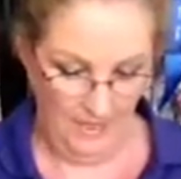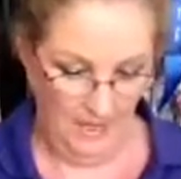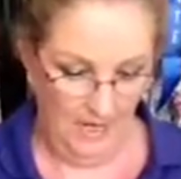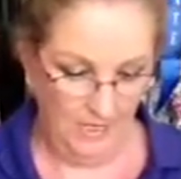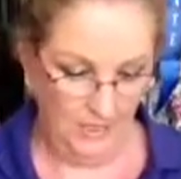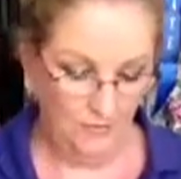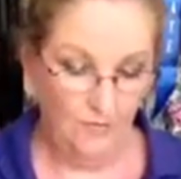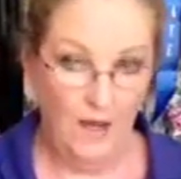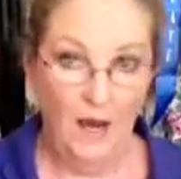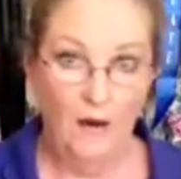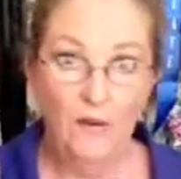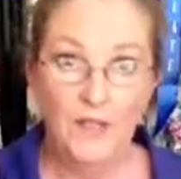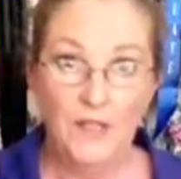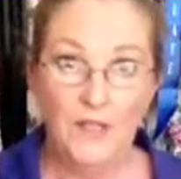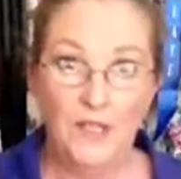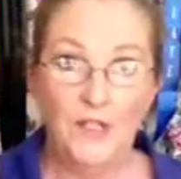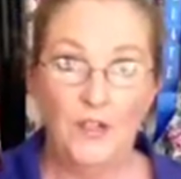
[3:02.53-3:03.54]
as far
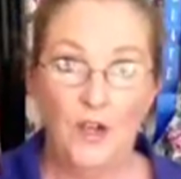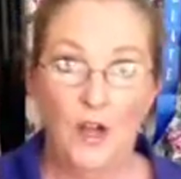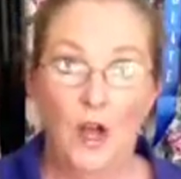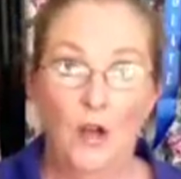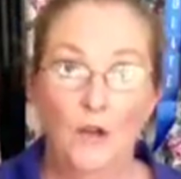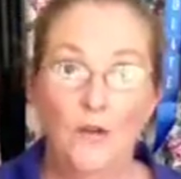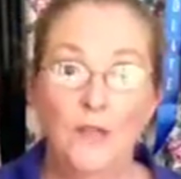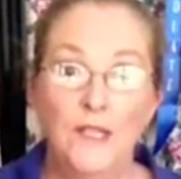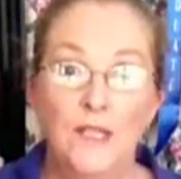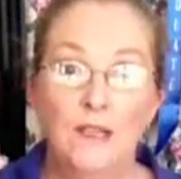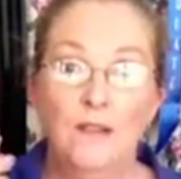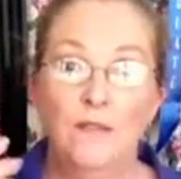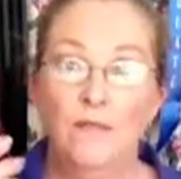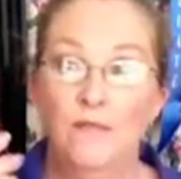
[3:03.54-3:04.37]
as this goes,